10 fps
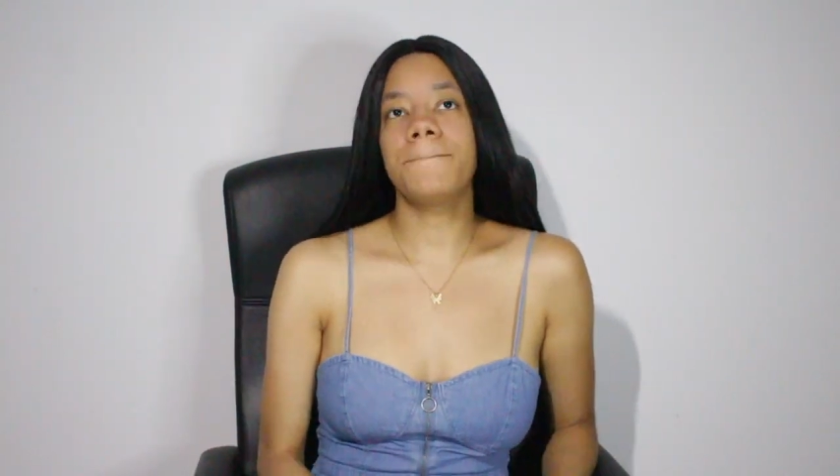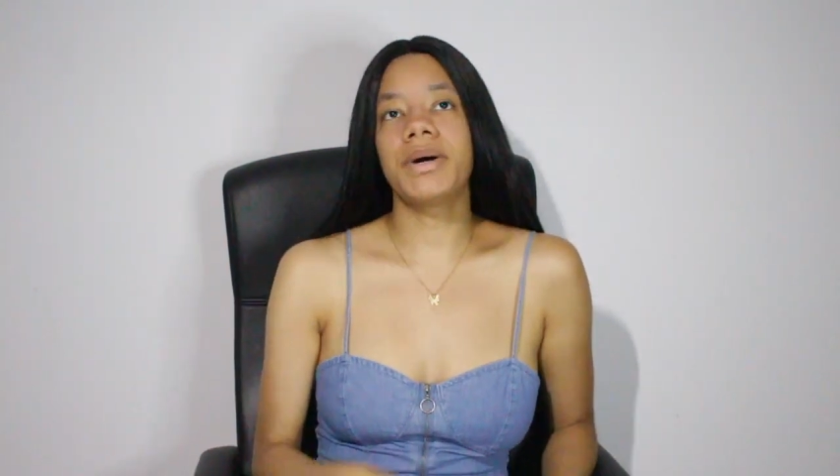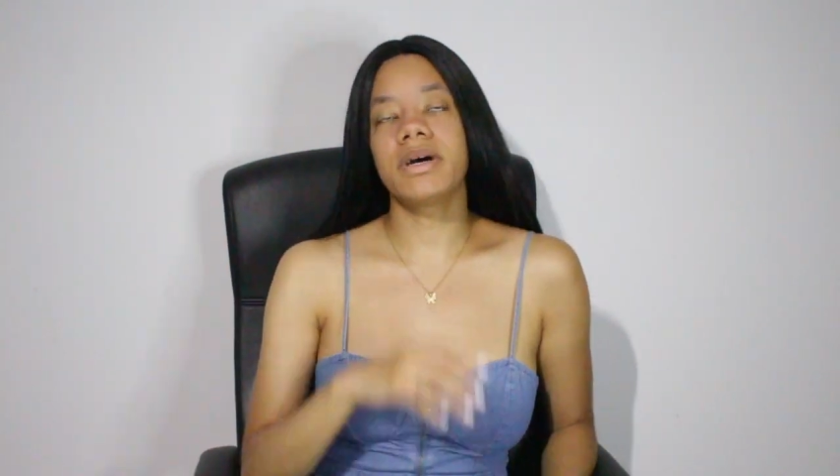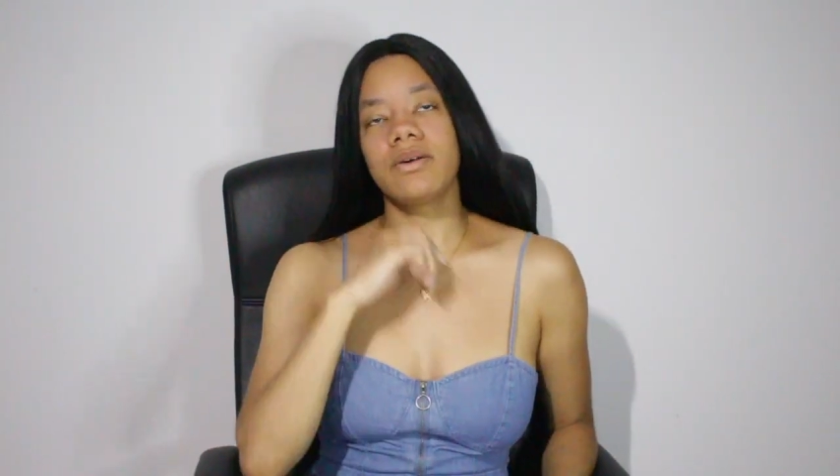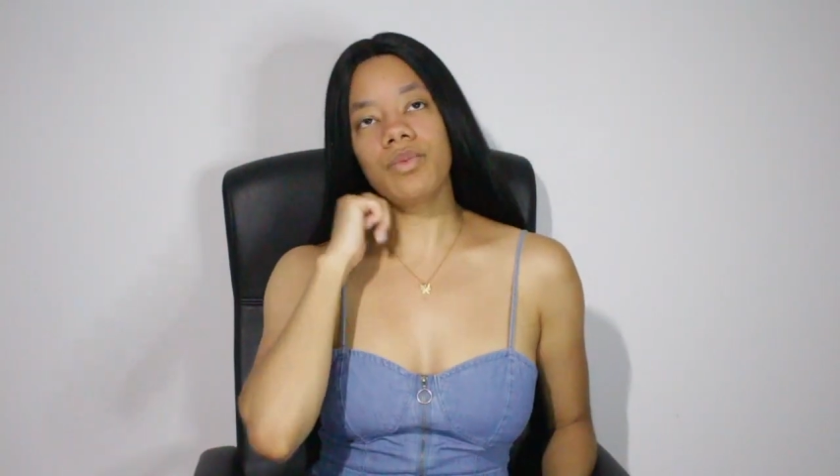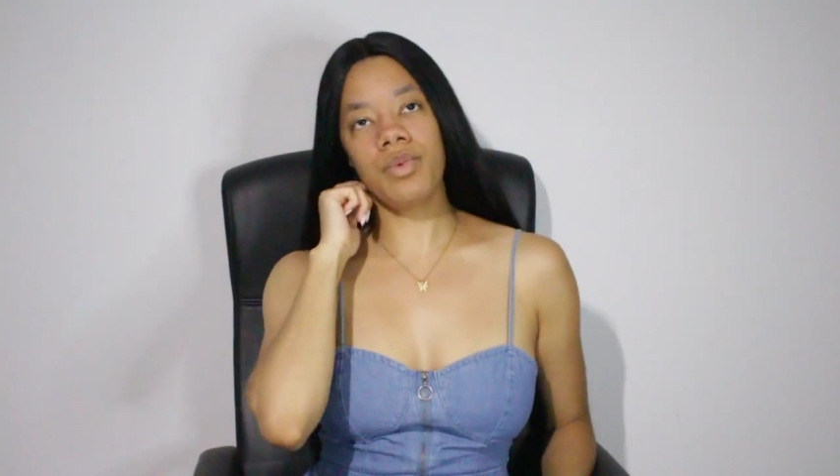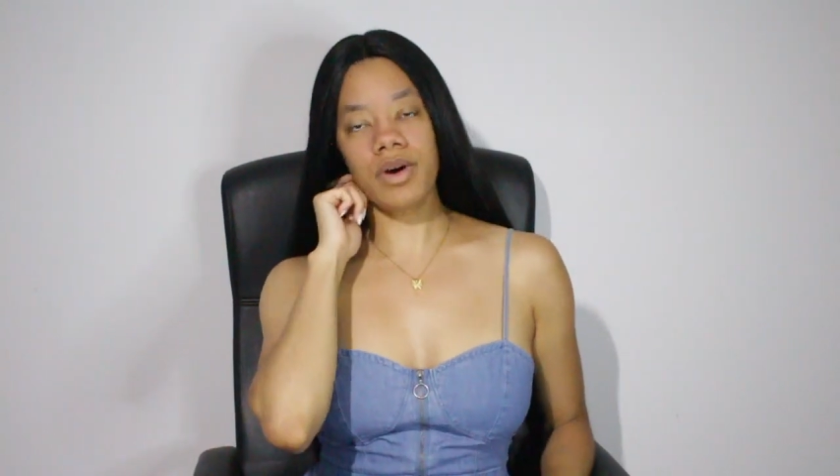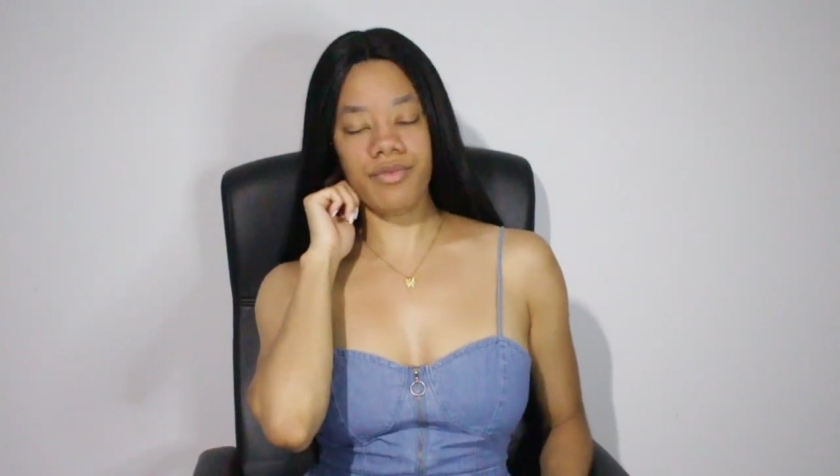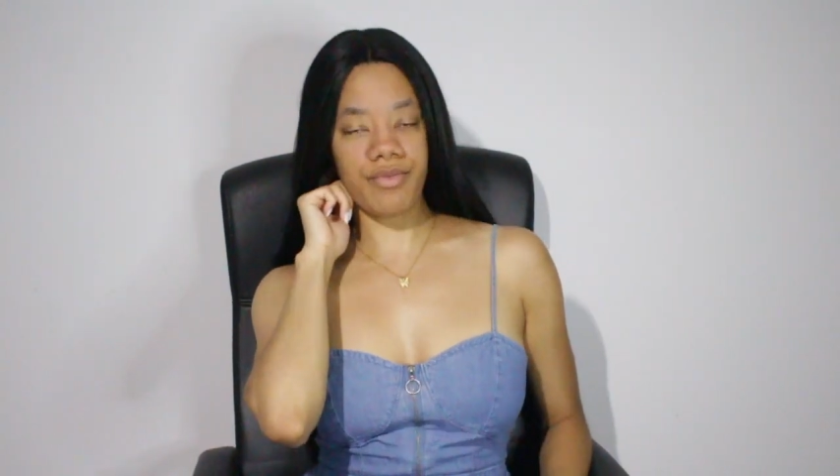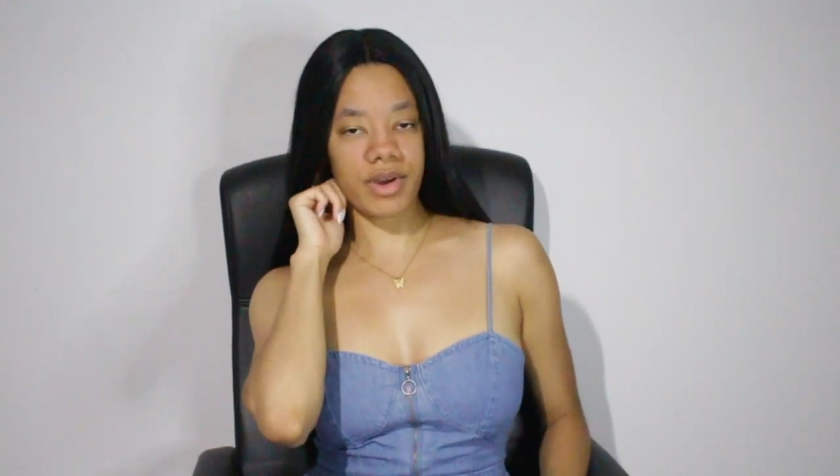But
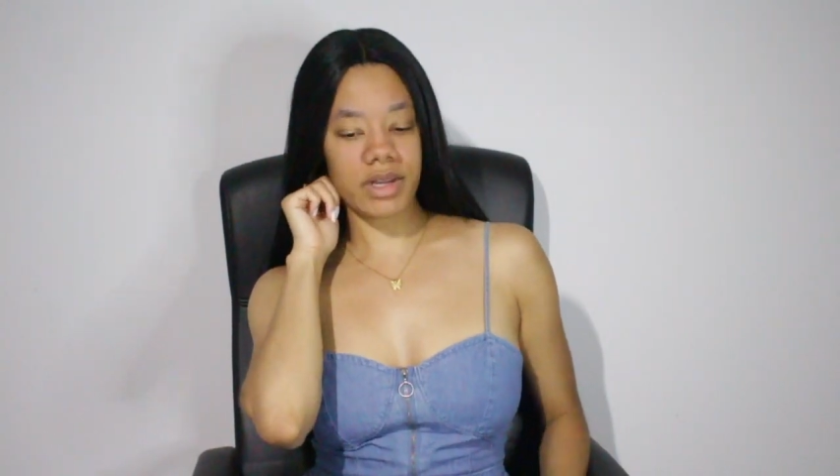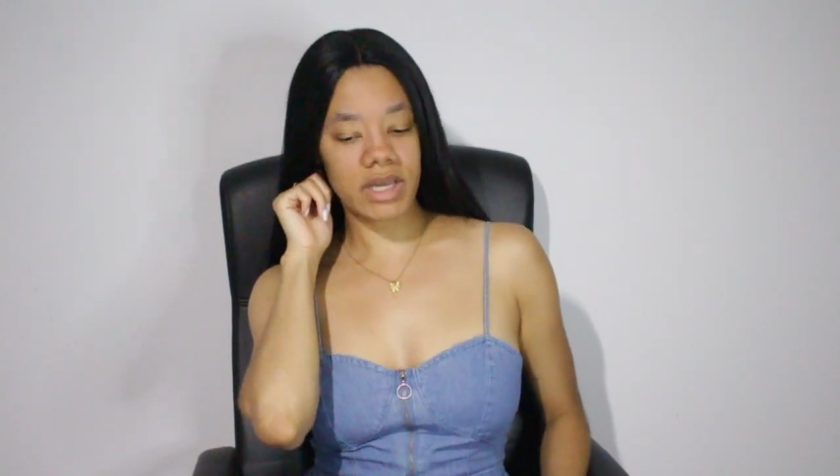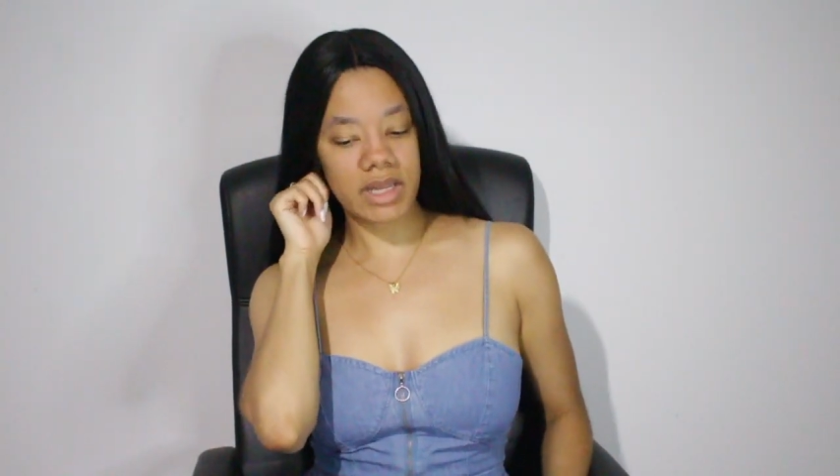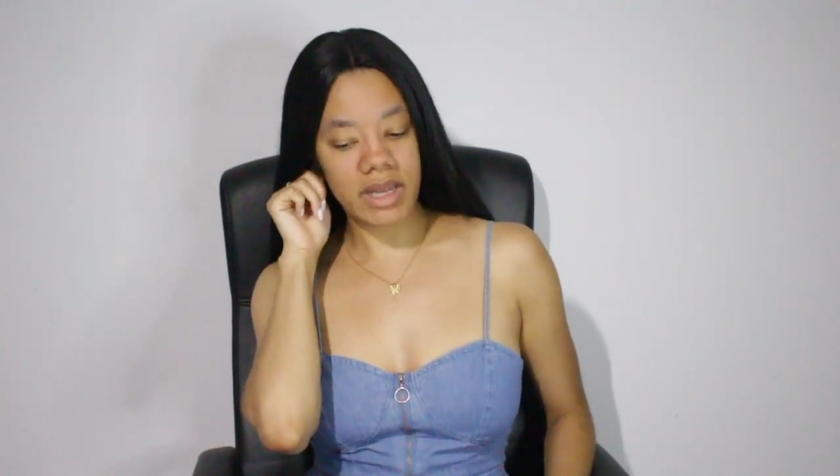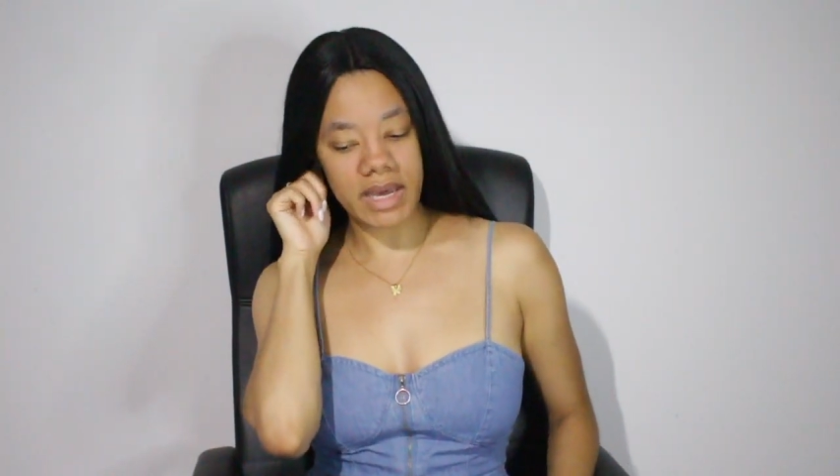what really